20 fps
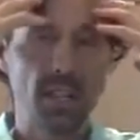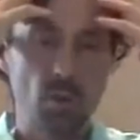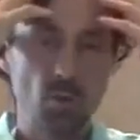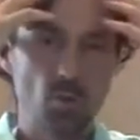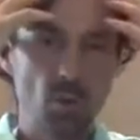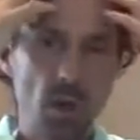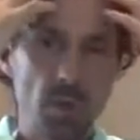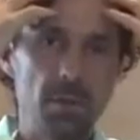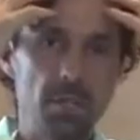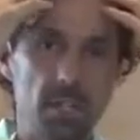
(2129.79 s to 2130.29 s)
I
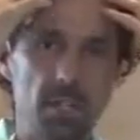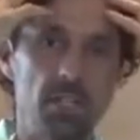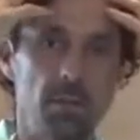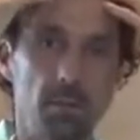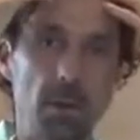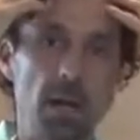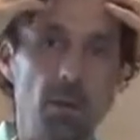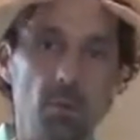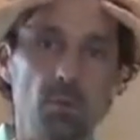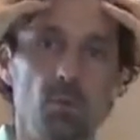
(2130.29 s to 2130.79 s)
rub it into
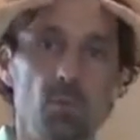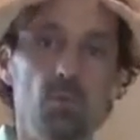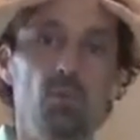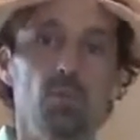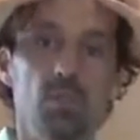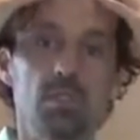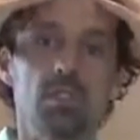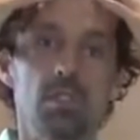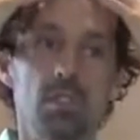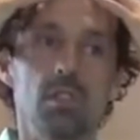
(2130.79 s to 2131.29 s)
my
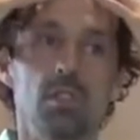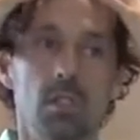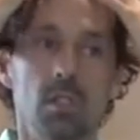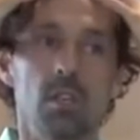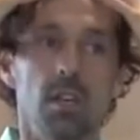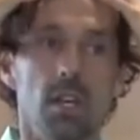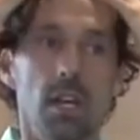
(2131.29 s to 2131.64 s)
roots